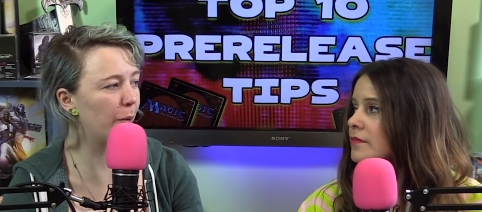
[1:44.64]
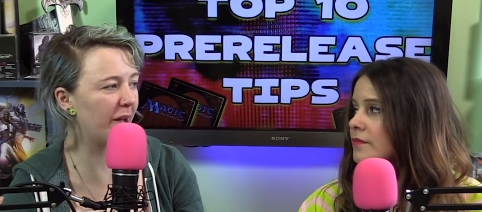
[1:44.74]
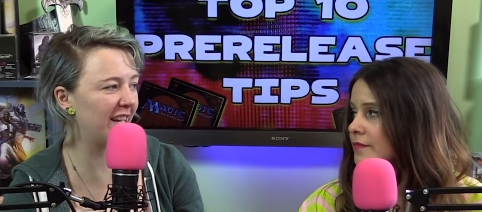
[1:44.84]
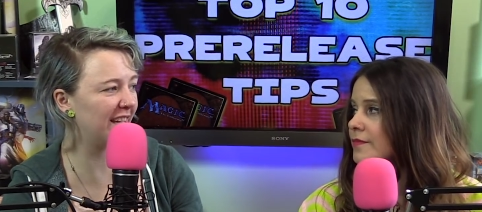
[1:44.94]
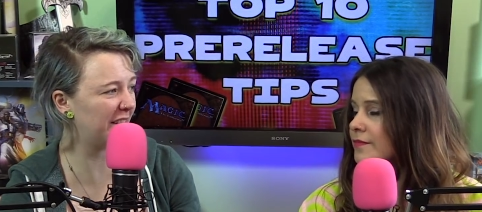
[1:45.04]
Speaker 1: you
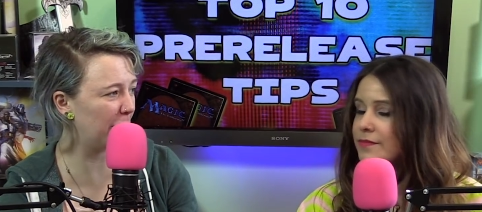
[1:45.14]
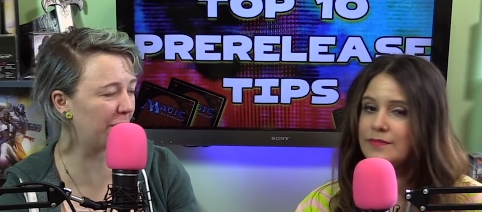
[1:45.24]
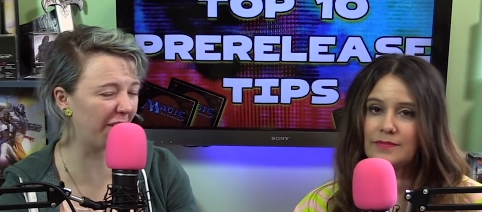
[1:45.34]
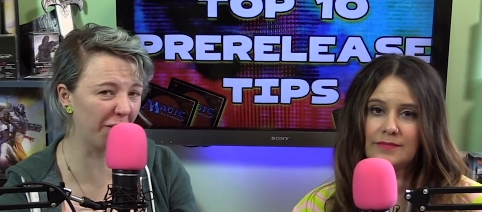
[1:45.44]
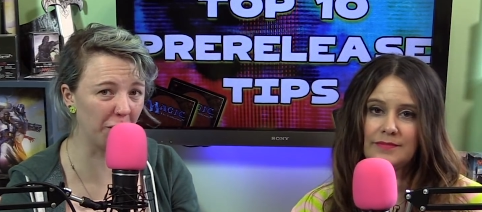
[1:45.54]
want to get there
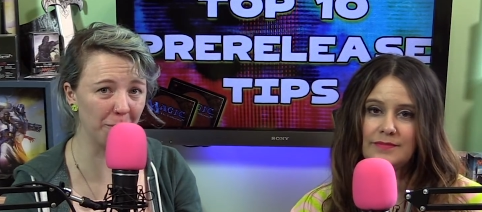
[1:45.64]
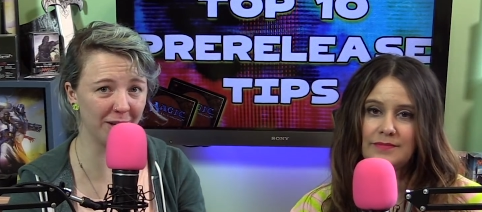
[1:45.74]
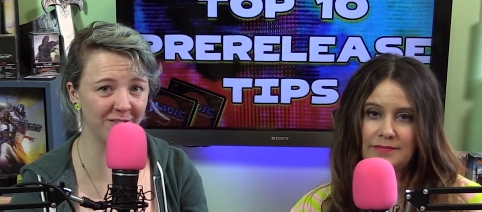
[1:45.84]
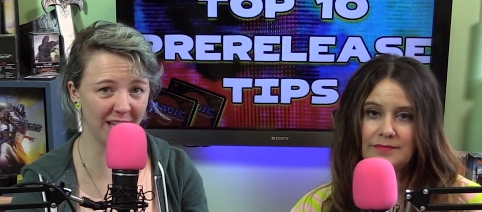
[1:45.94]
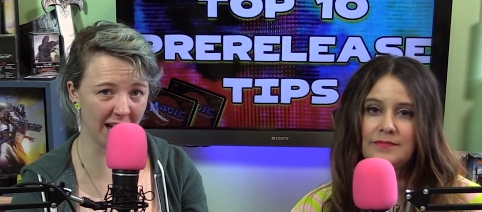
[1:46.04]
with a little
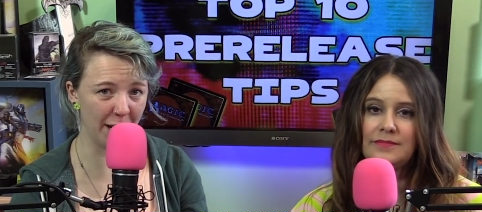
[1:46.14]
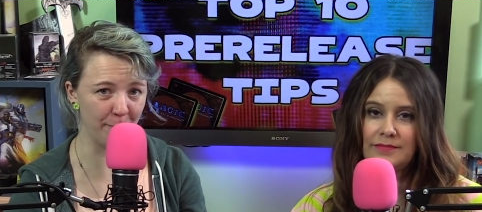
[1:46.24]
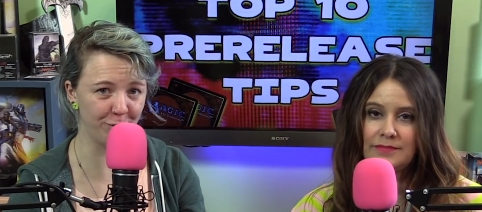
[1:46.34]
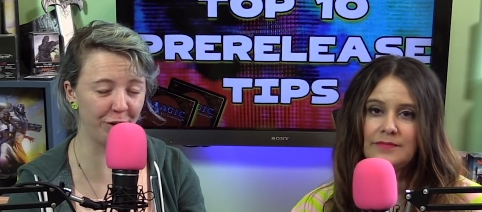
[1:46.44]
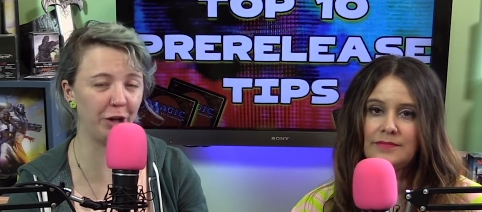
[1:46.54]
bit of
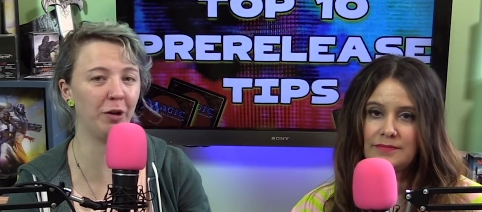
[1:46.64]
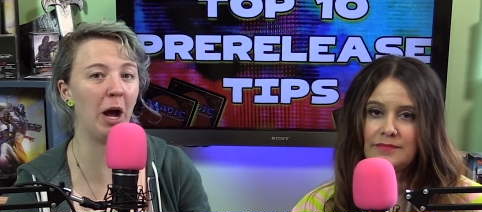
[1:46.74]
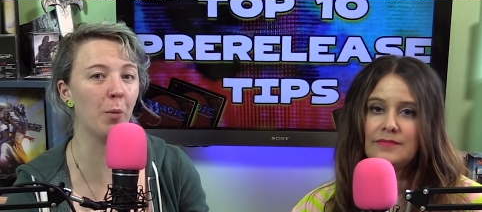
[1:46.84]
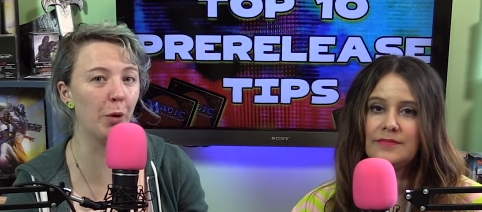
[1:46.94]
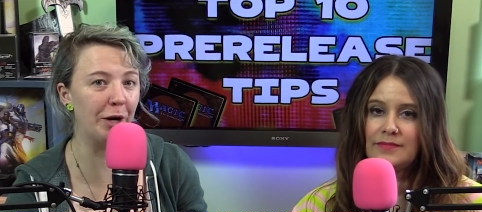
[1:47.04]
time so that you're
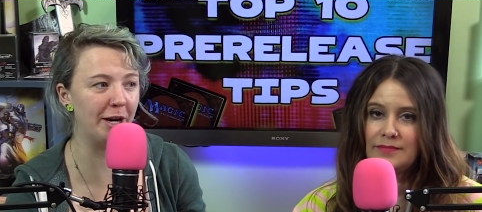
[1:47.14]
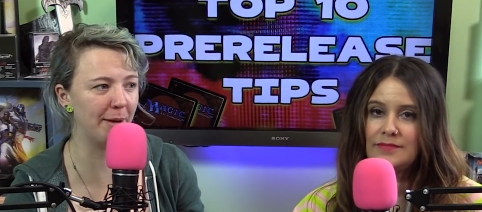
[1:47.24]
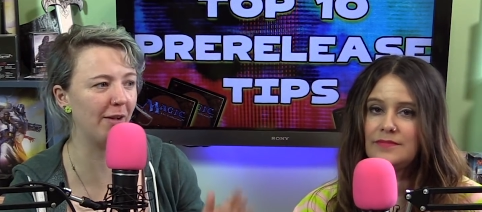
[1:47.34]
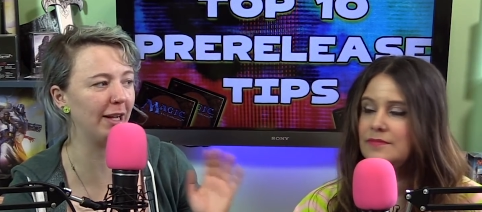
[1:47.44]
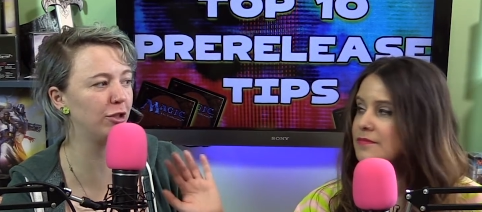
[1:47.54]
not worried
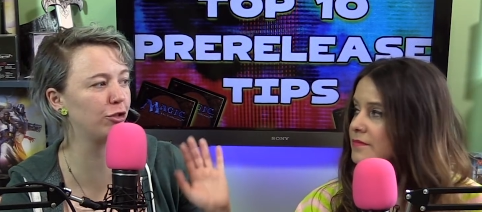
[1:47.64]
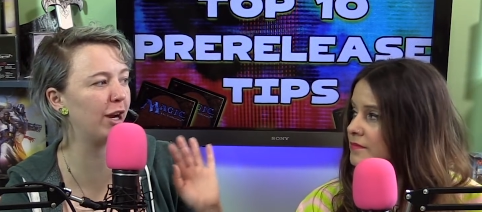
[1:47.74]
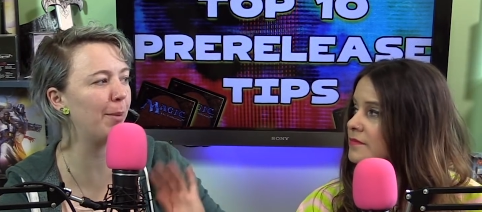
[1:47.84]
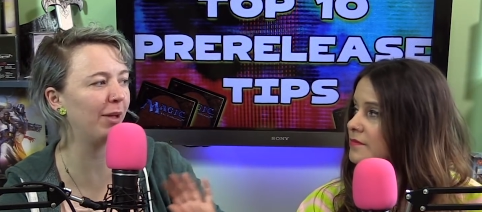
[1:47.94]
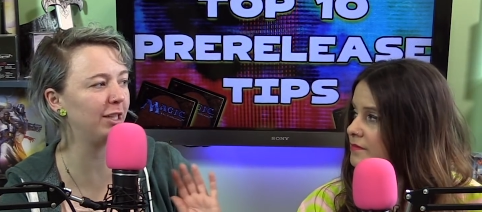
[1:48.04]
about like
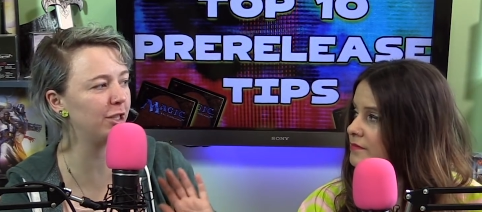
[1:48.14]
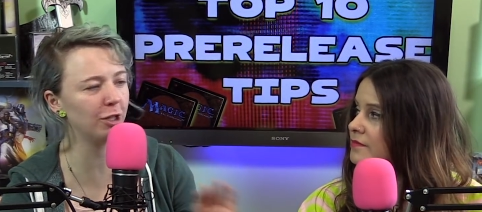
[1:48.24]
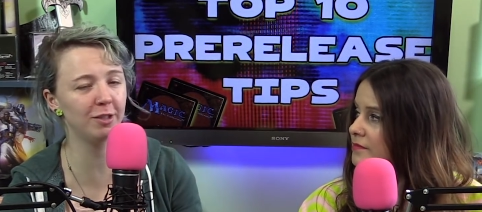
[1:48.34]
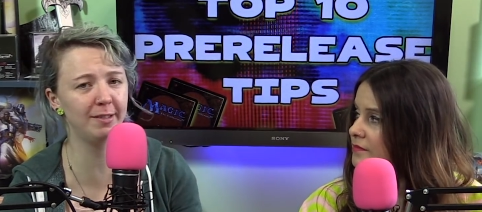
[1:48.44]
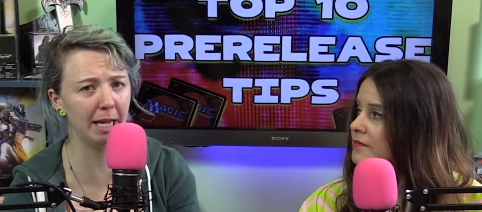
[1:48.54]
scrambling to
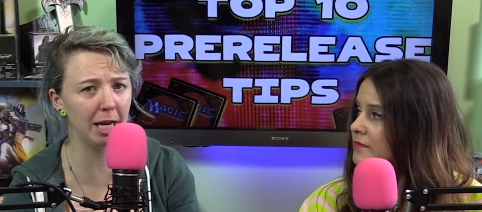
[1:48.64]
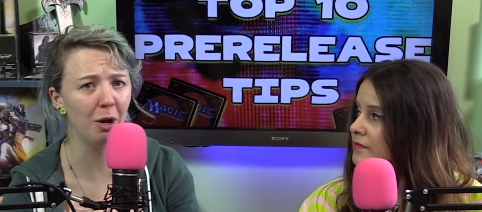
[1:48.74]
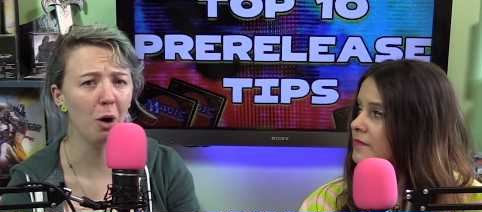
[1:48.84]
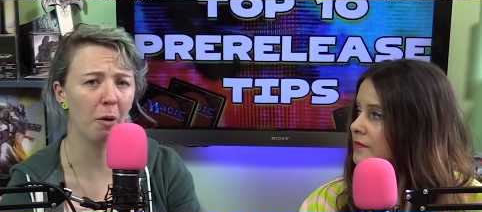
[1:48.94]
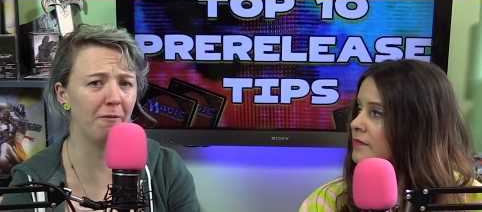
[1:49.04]
your
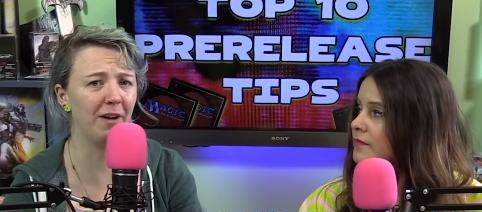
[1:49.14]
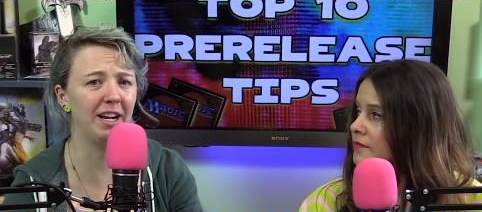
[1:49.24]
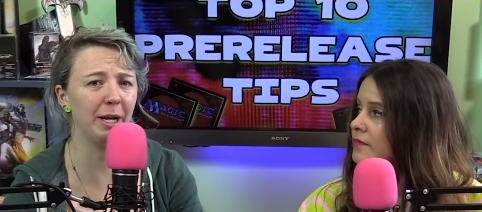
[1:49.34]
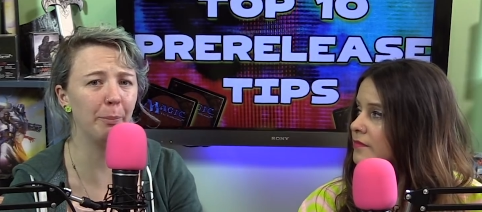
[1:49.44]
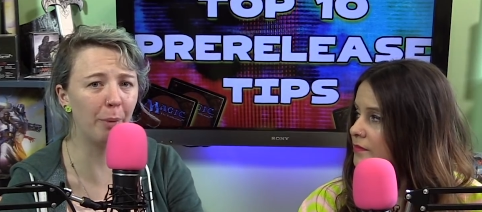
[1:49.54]
seat or
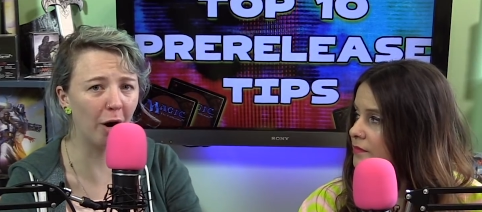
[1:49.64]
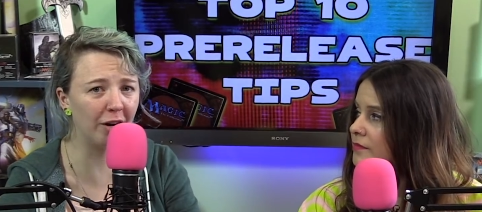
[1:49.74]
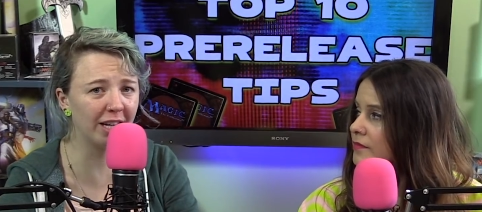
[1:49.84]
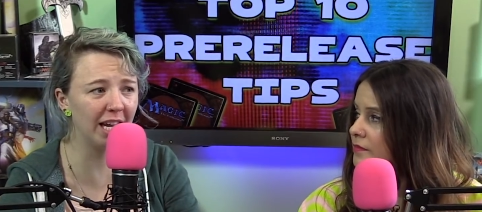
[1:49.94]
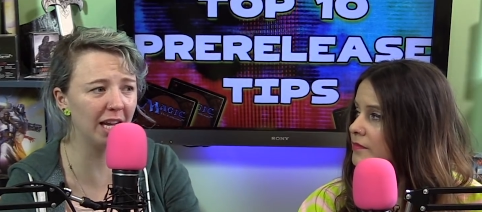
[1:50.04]
finding
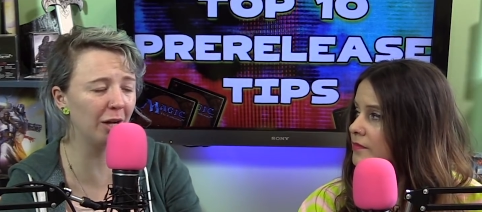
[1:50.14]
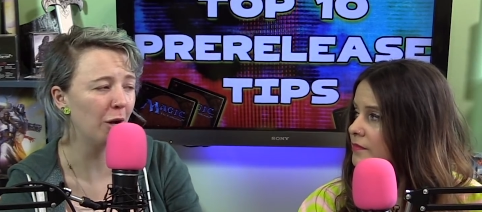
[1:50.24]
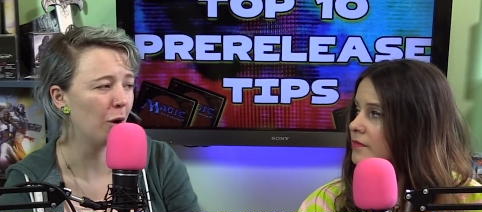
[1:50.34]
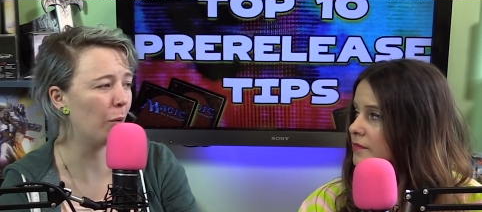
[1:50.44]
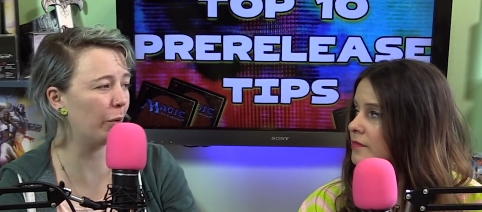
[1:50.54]
parking
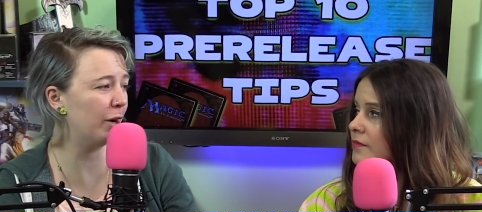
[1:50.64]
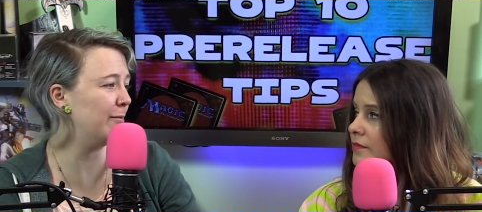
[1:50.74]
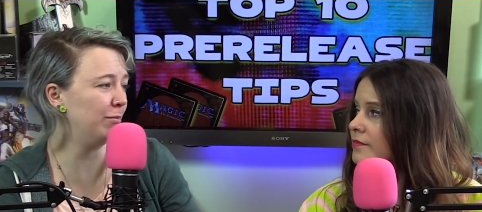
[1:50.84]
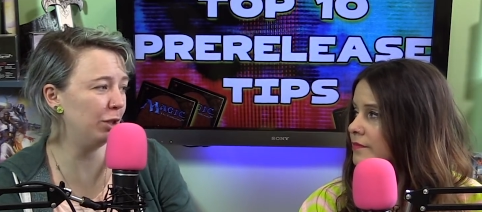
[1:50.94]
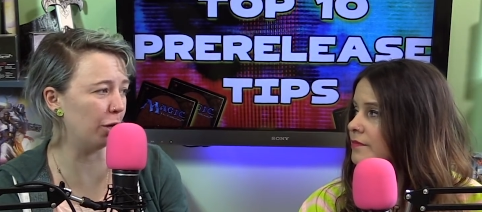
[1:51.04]

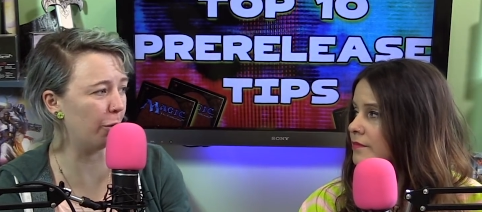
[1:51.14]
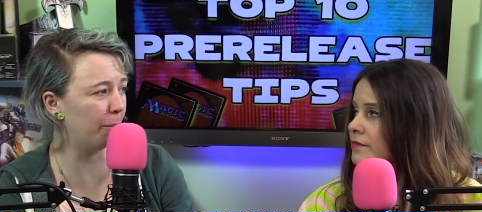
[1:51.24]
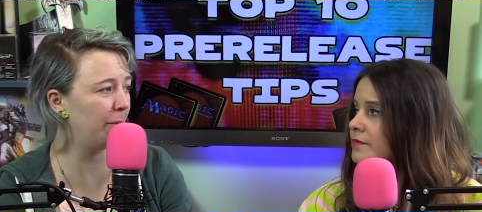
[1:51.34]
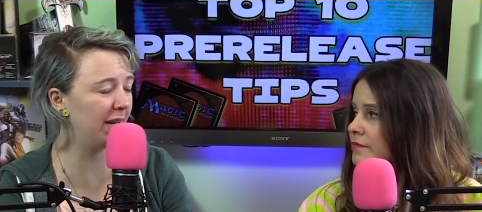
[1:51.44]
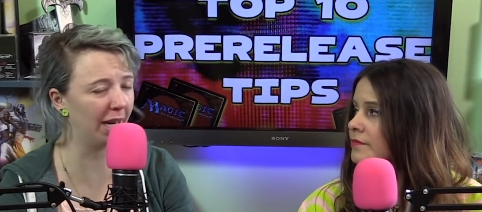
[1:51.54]
or, you know,
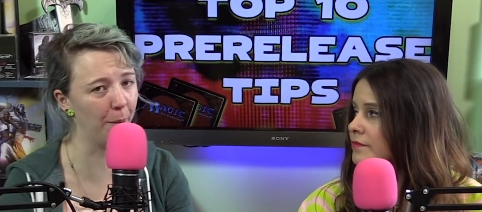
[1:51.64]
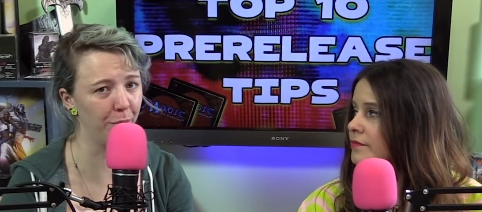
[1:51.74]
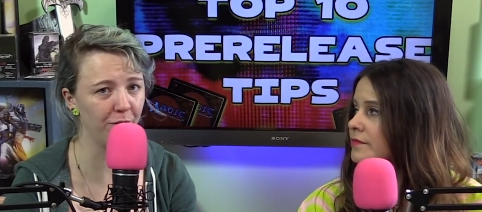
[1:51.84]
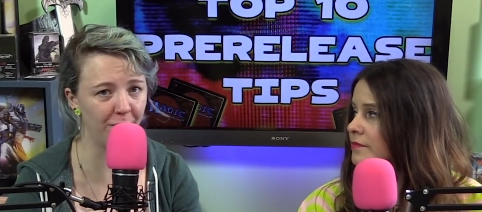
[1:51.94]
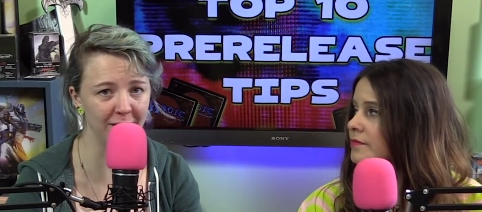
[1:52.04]
meeting
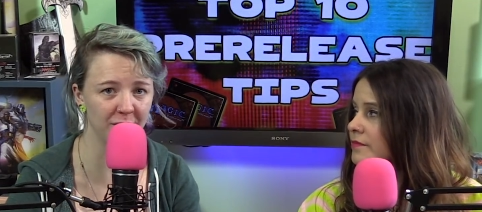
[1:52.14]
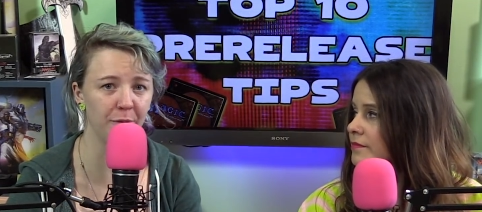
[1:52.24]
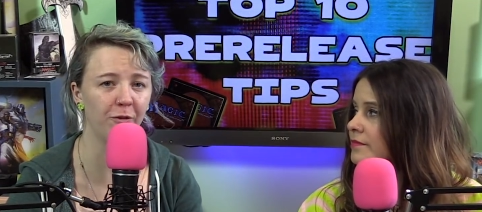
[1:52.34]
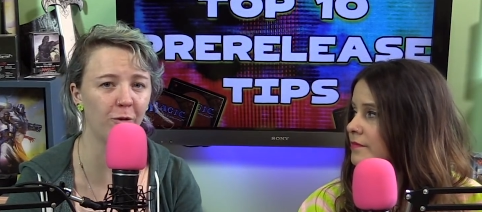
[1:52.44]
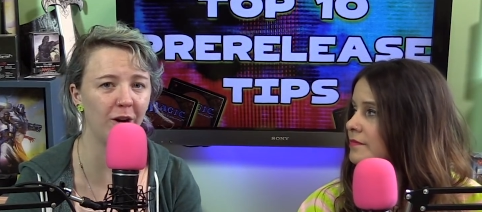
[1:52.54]
up with friends
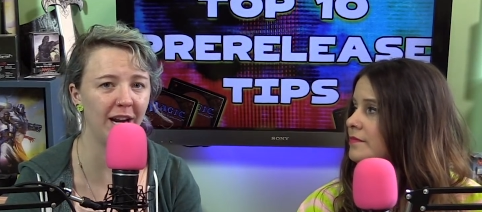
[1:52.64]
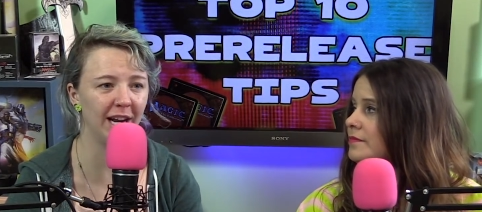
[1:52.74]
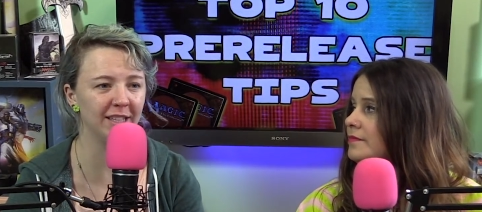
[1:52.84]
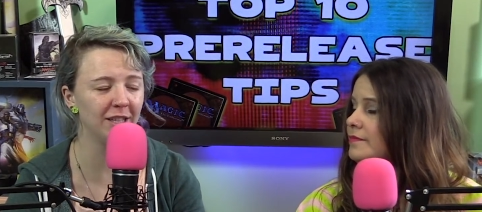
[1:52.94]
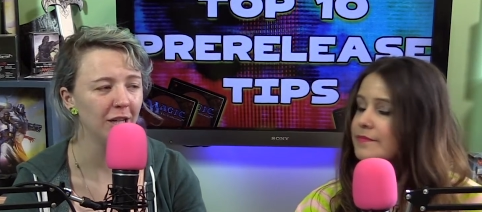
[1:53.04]

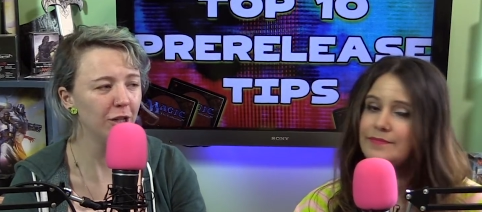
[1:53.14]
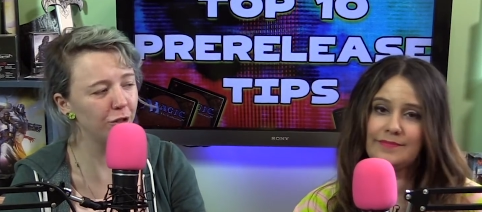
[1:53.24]
beforehand.